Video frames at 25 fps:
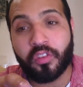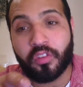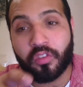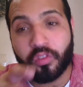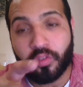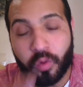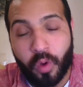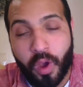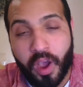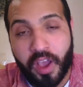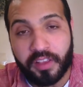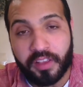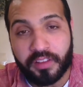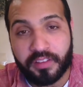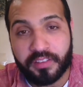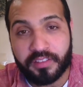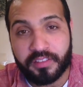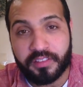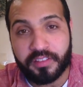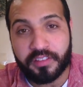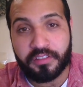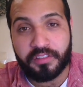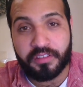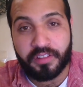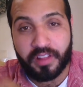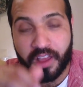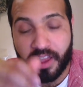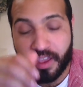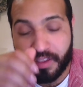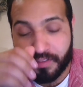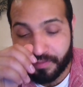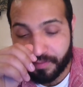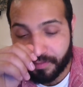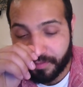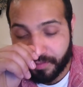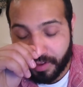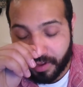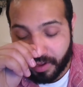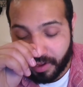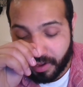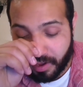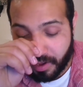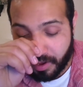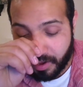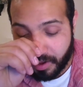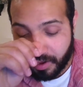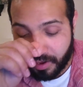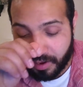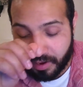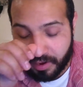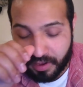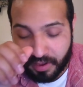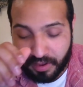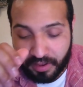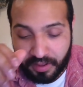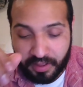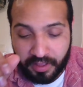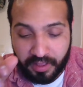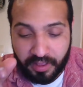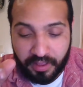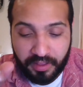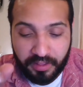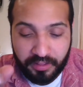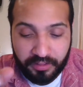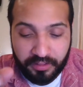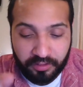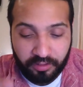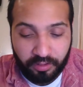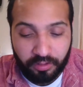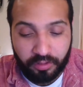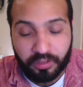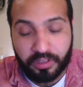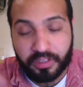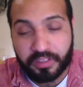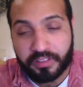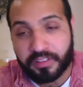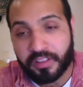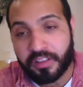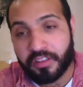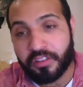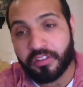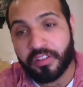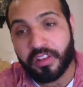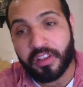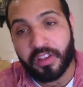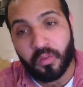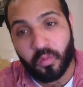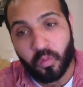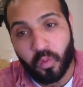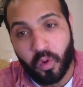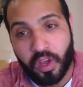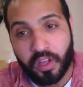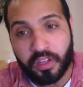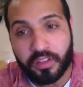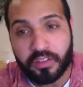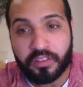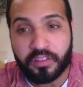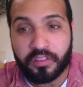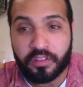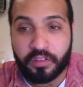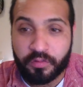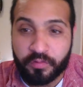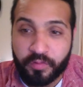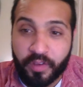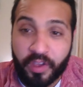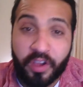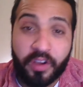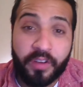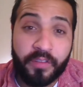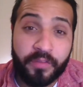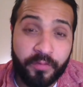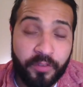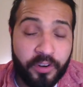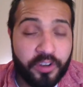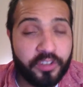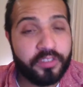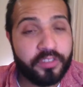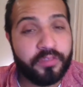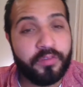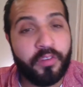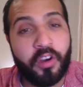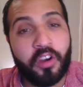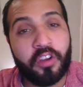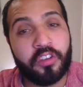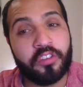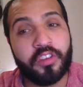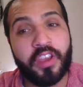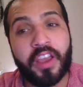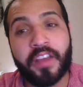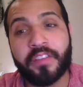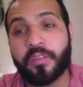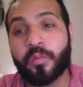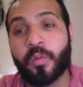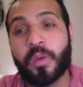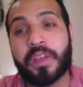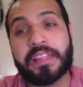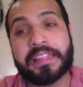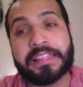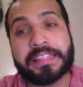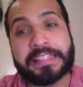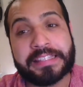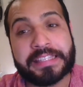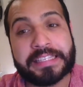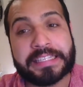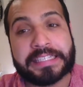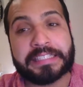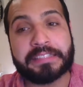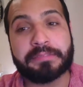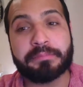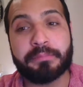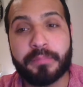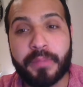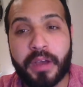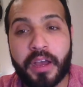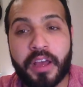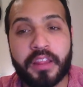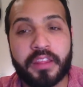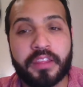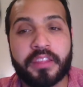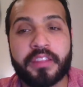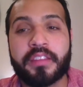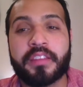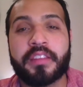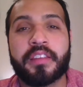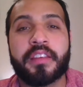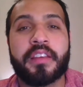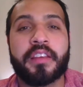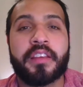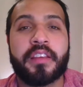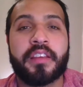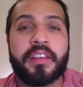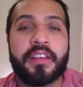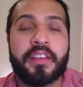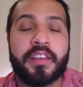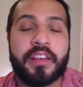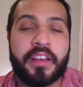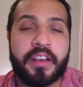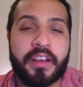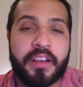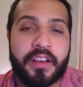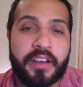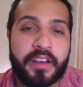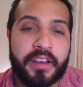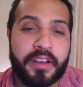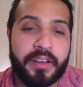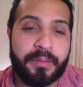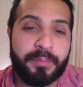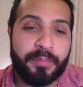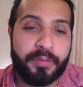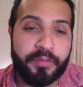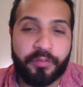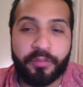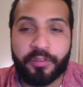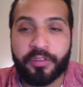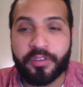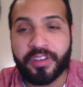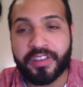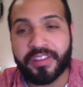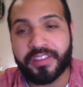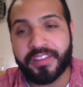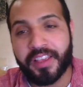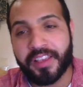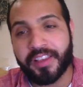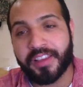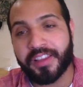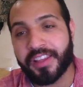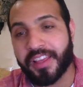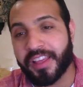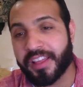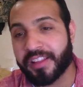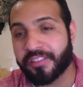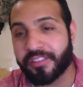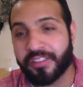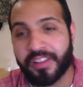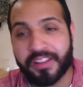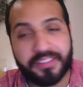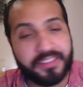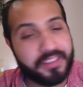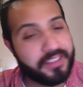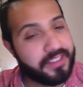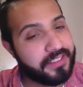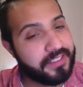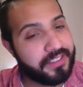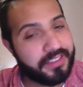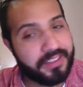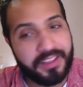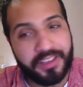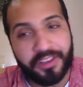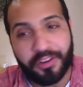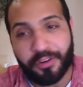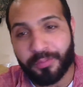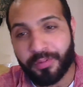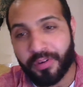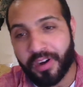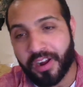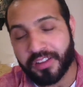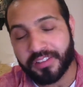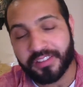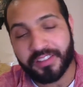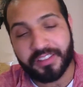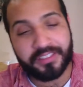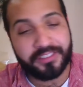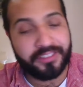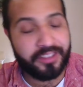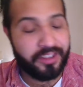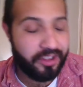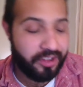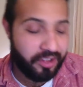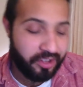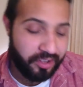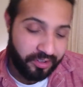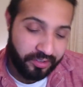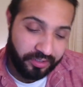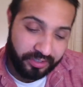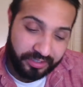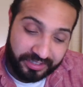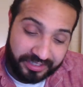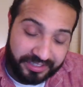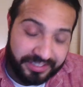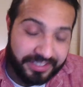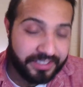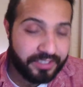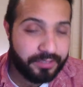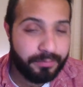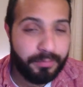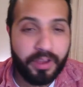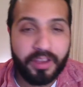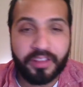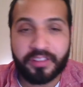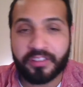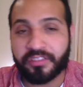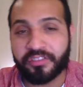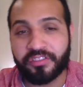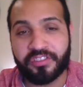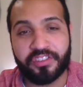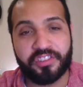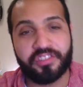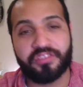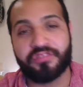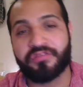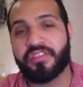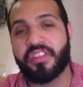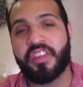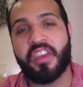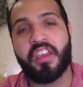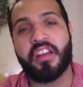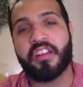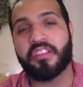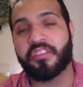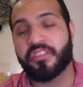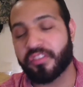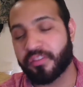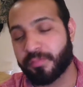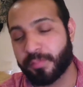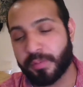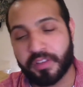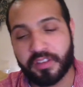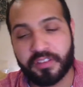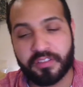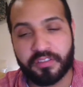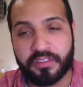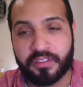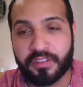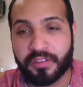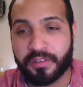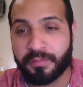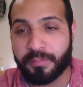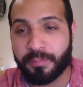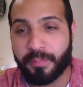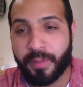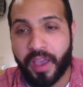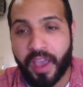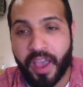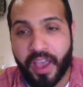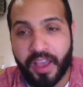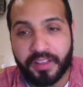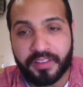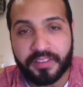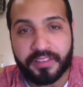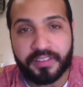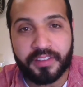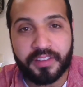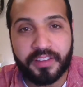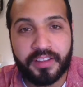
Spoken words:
twice in your life. So let's say you take it once, you fail. First of all, you have to wait 6 months before you can take it again. So that's going to delay your process 6 months just because you didn't pass